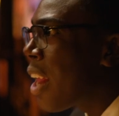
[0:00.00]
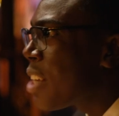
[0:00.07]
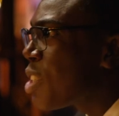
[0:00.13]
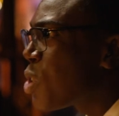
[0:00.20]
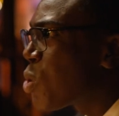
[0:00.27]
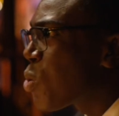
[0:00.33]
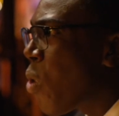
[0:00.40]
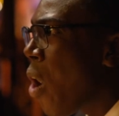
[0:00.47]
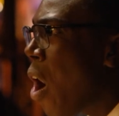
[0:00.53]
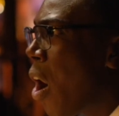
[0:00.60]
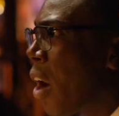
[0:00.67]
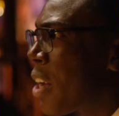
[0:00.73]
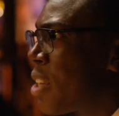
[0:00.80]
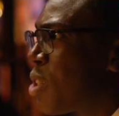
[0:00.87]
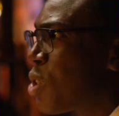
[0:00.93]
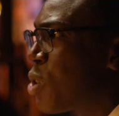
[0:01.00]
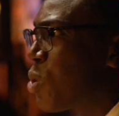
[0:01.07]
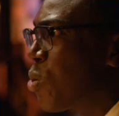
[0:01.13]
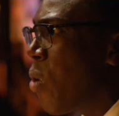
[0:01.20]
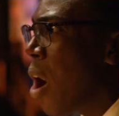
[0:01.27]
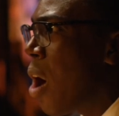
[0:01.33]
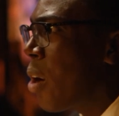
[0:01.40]
Less strong and
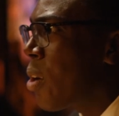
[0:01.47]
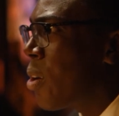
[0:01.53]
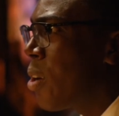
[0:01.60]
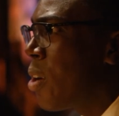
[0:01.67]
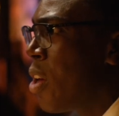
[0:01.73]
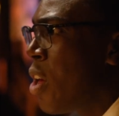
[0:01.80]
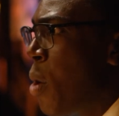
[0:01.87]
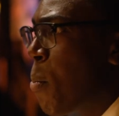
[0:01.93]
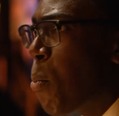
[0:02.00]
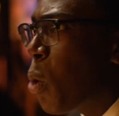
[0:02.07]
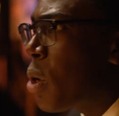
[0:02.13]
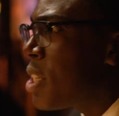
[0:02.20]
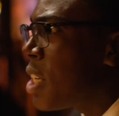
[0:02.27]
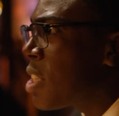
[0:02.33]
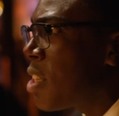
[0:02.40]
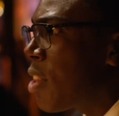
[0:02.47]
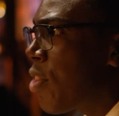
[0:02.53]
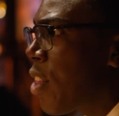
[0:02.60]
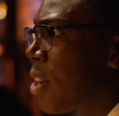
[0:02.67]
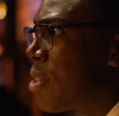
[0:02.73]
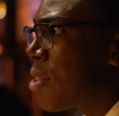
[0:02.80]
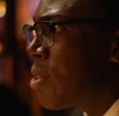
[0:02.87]
stronger. More distant
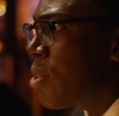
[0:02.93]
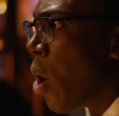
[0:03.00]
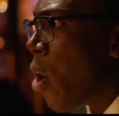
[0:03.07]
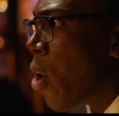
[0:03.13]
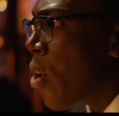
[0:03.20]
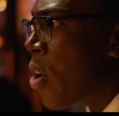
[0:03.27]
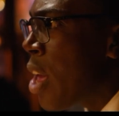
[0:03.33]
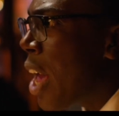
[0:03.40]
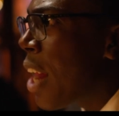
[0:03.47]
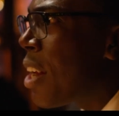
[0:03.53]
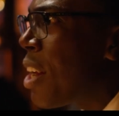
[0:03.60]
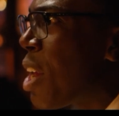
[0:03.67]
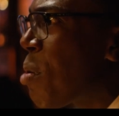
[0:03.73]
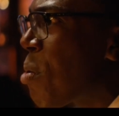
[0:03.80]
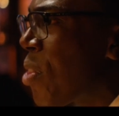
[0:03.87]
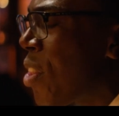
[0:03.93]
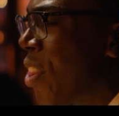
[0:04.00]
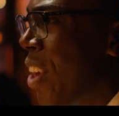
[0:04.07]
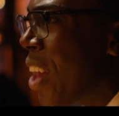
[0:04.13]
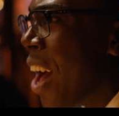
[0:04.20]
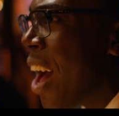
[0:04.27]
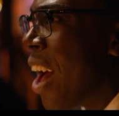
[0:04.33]
than a star and nearer than
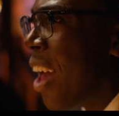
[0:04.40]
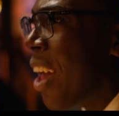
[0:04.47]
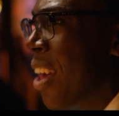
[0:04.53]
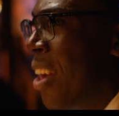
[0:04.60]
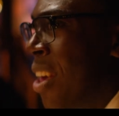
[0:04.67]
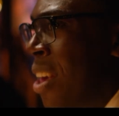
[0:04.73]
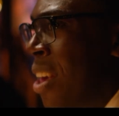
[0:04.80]
the eye.